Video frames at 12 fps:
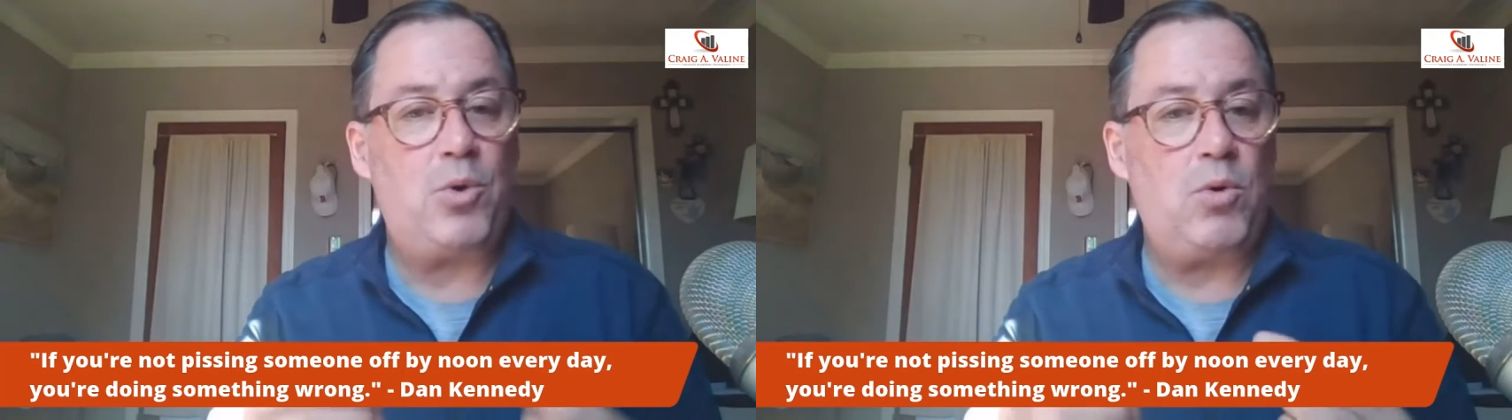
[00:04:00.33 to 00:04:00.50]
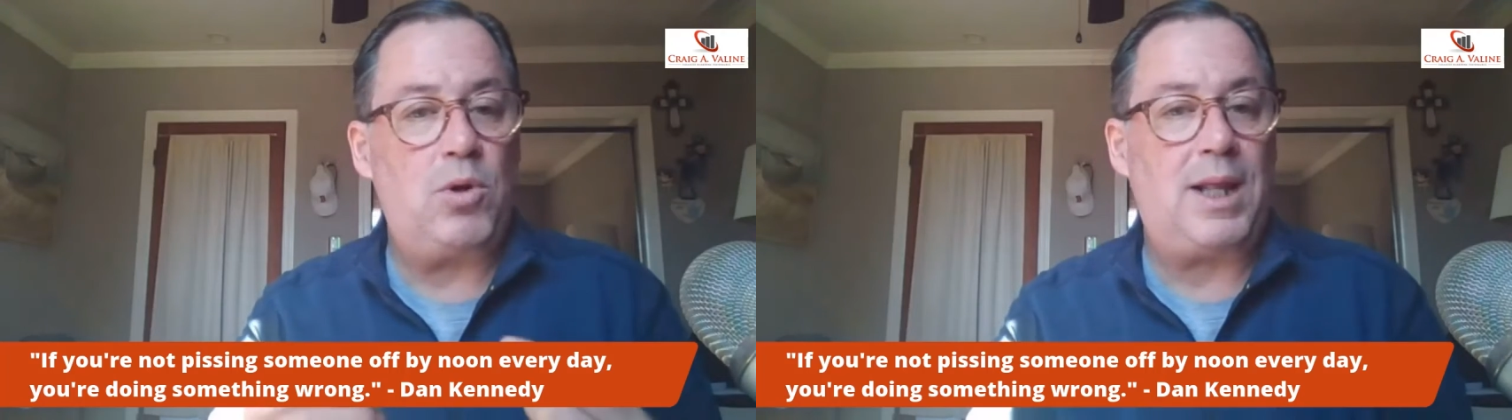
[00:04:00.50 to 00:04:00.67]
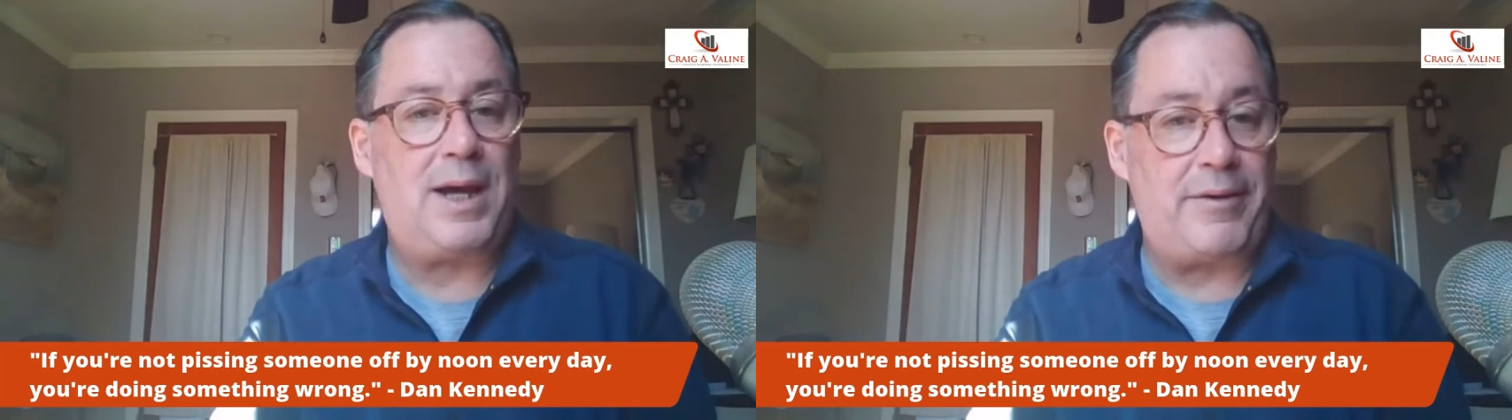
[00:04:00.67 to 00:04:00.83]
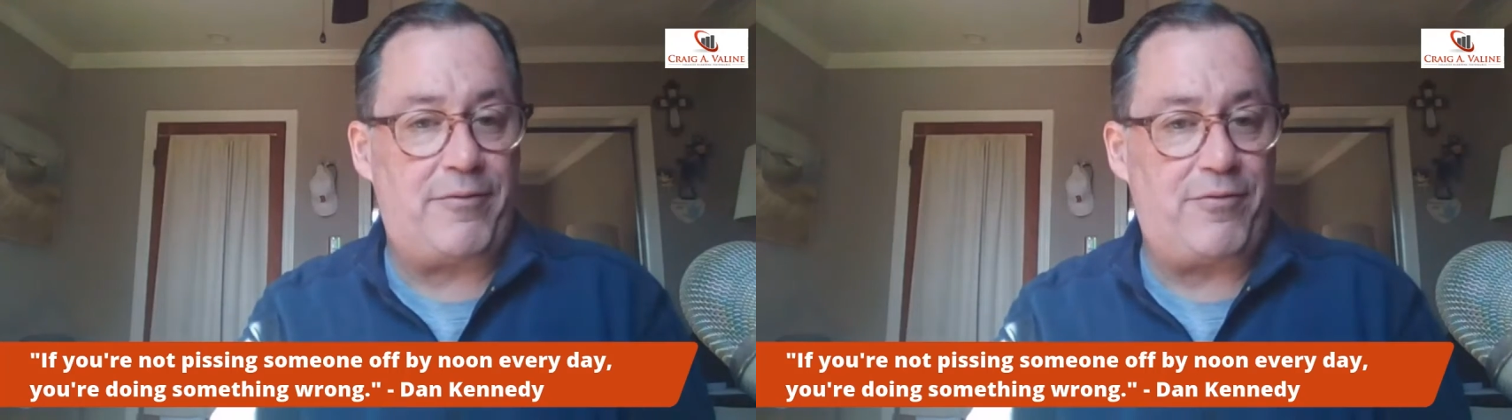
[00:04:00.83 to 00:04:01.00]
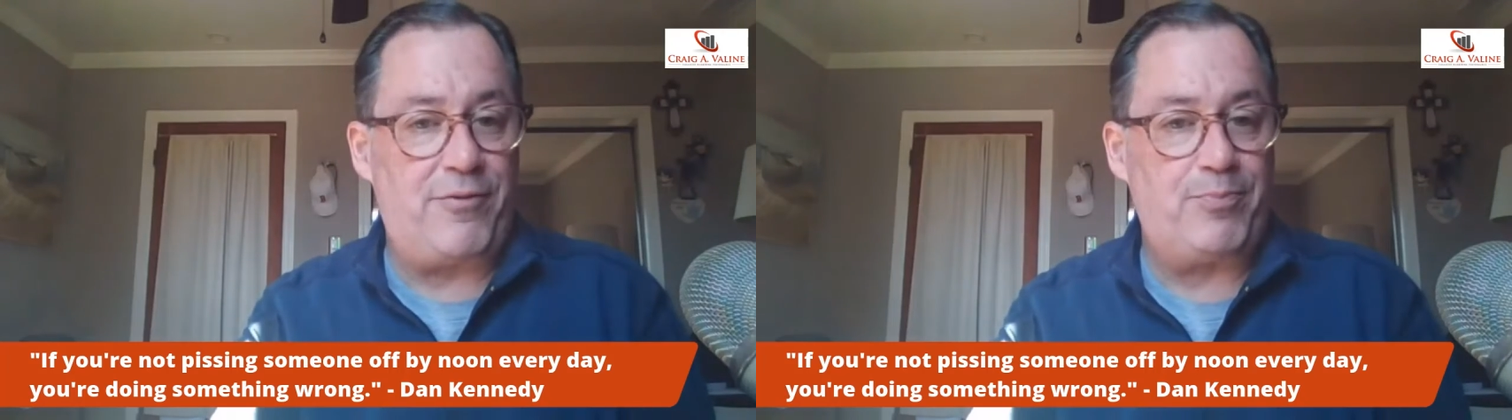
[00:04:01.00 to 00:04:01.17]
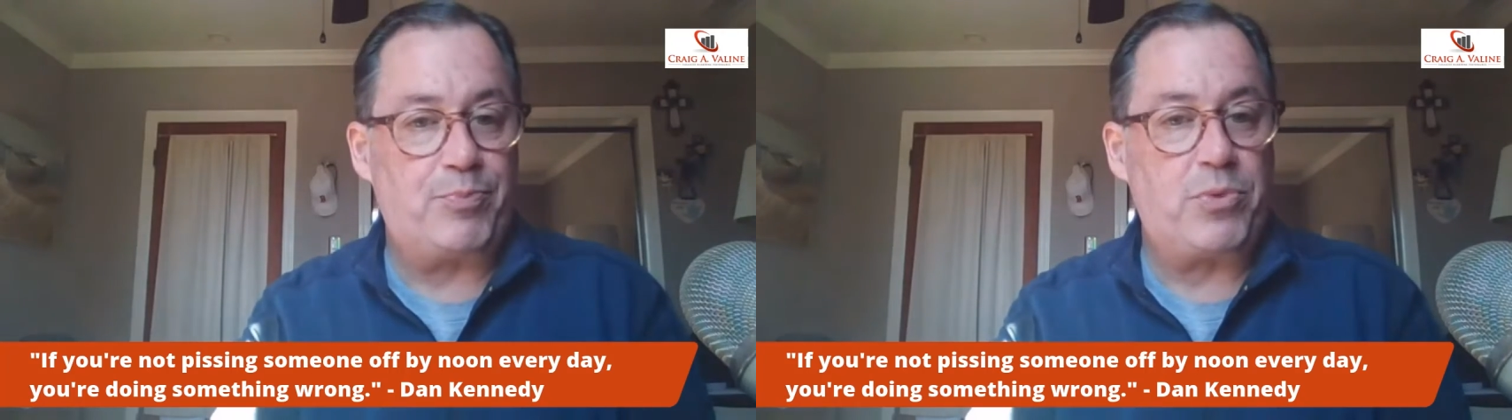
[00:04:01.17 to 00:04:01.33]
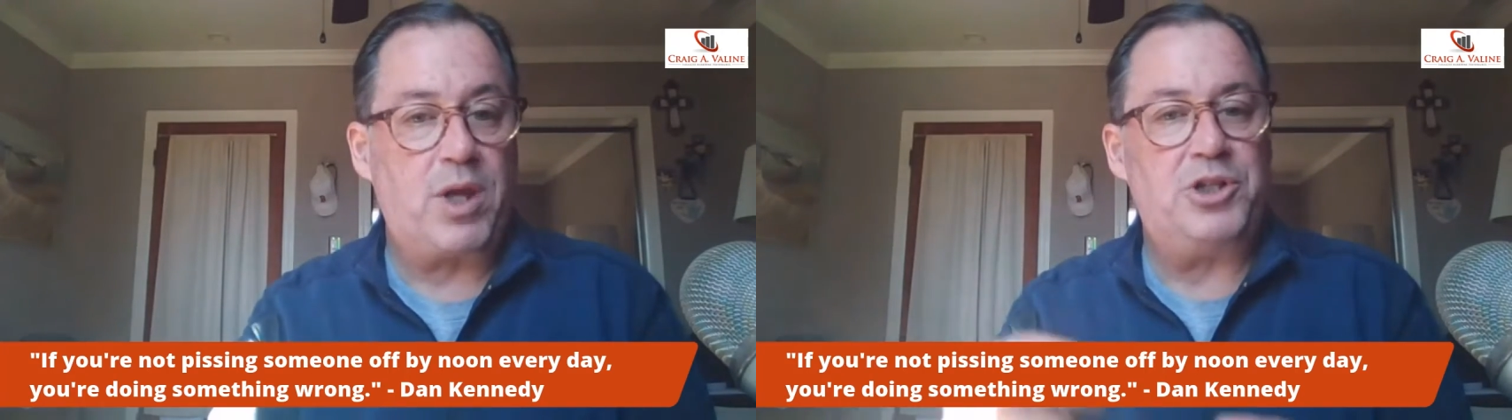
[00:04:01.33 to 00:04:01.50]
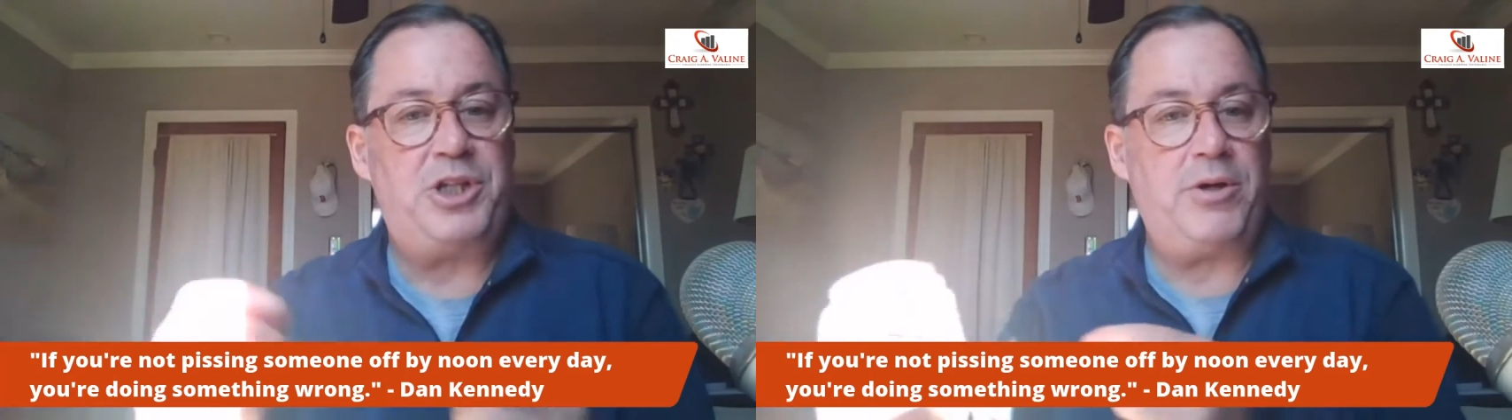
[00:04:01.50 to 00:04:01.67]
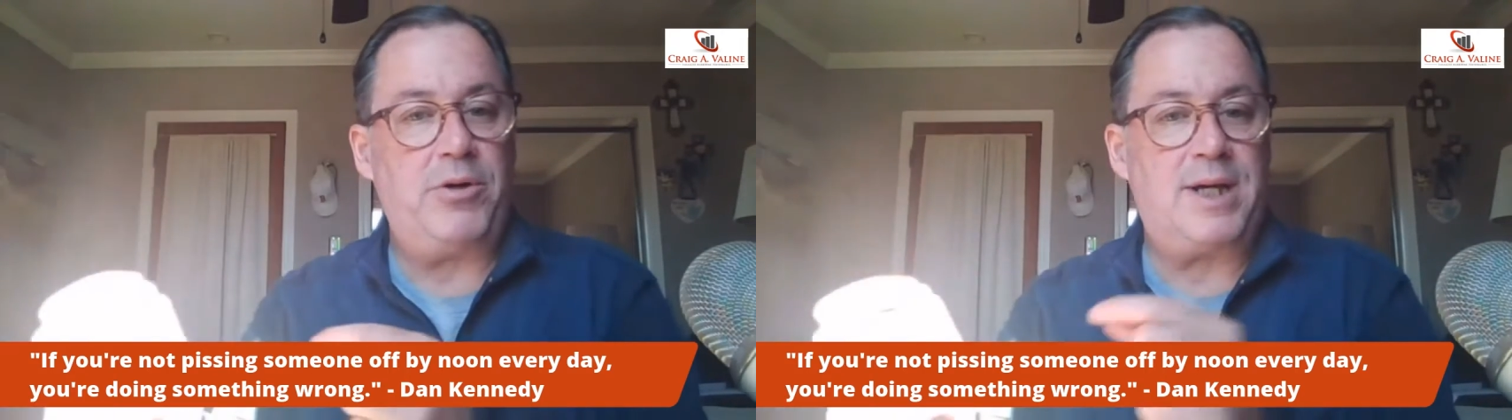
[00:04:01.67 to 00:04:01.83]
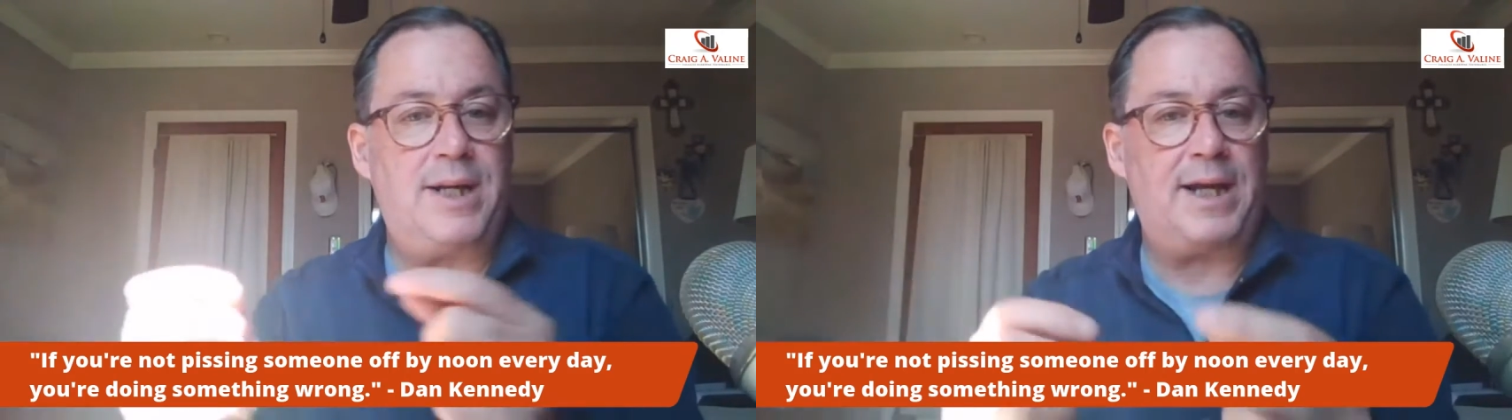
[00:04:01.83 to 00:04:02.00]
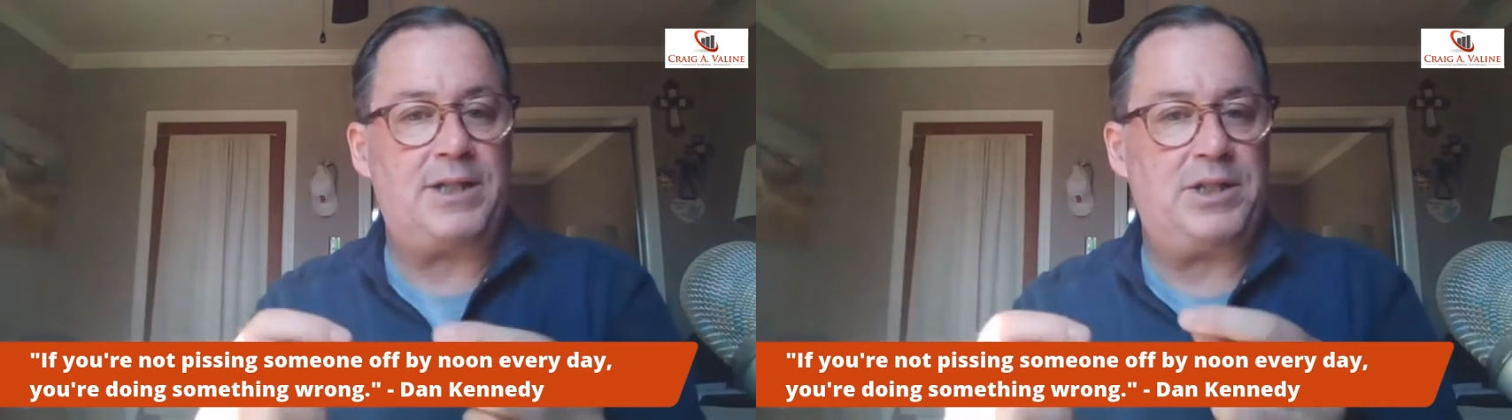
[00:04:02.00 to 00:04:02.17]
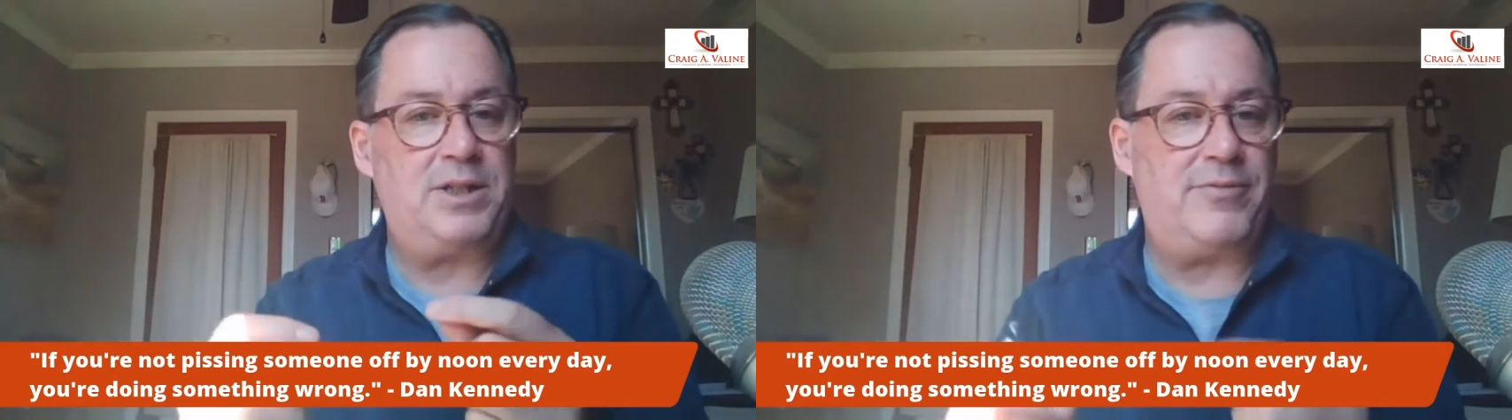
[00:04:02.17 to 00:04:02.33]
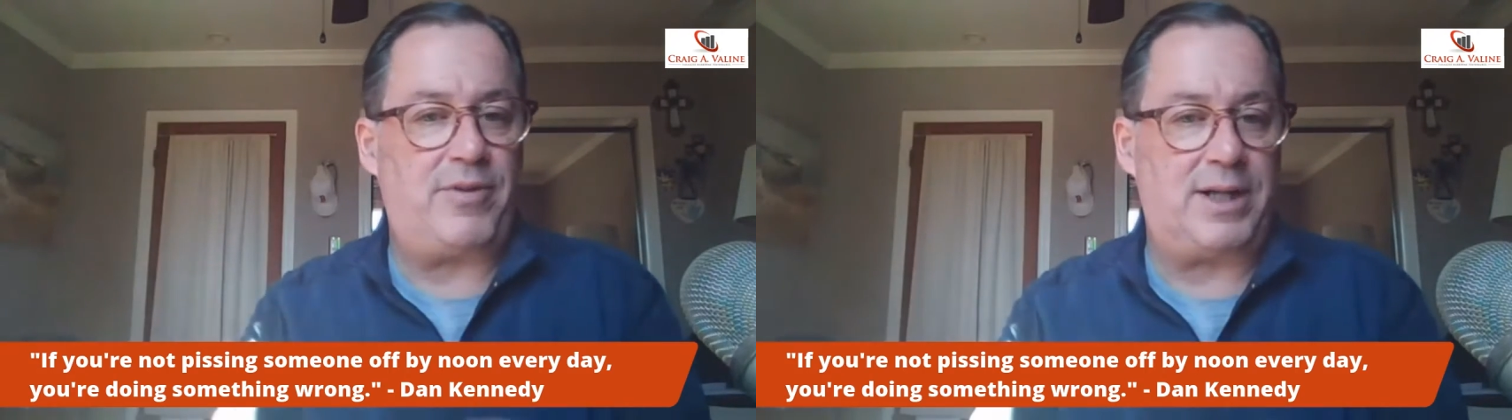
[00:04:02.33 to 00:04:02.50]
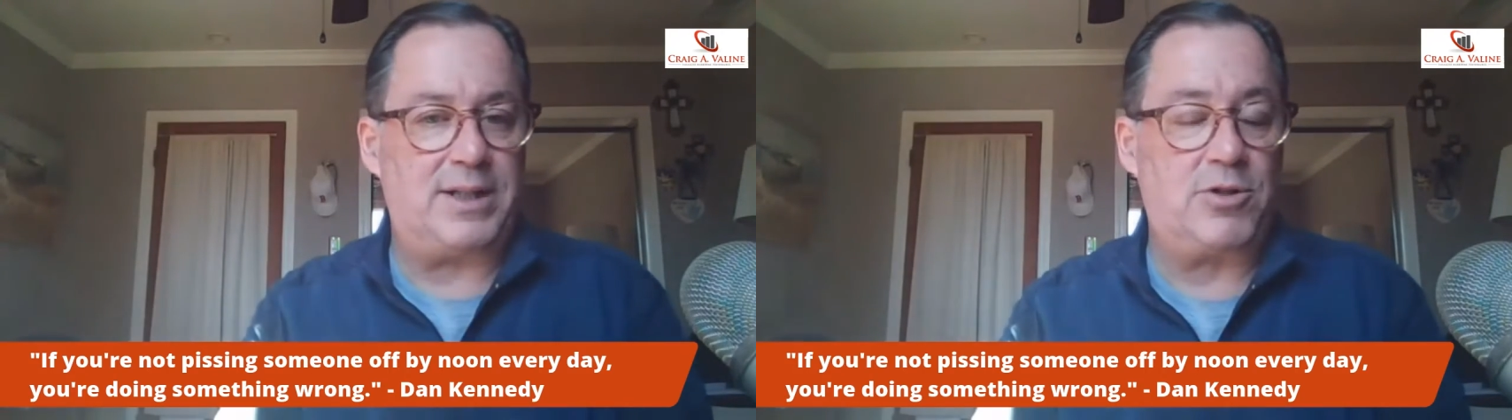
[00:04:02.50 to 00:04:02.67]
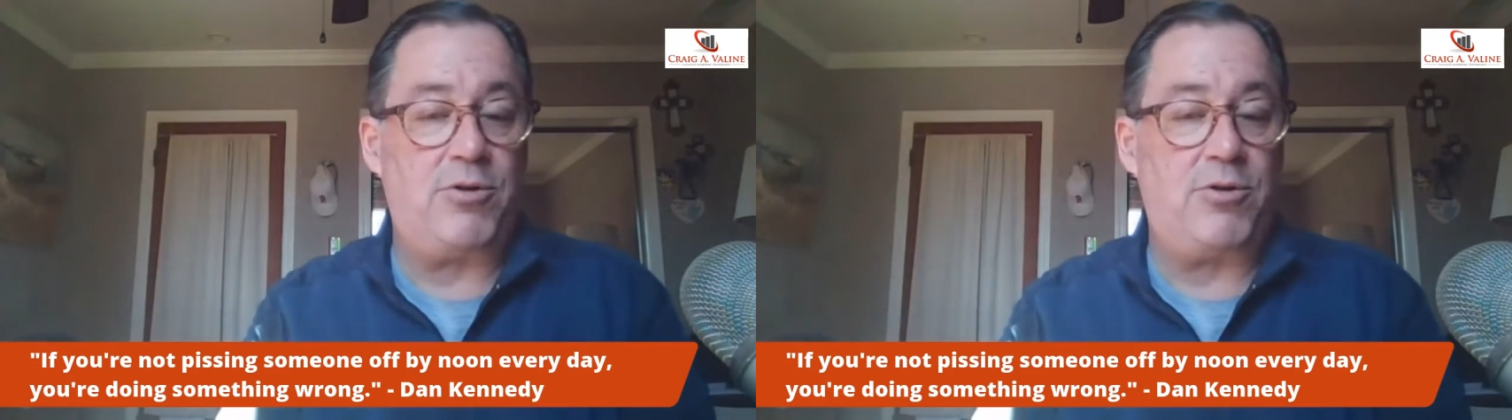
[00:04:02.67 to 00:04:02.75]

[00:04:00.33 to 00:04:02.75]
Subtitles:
your life. Share a connection device.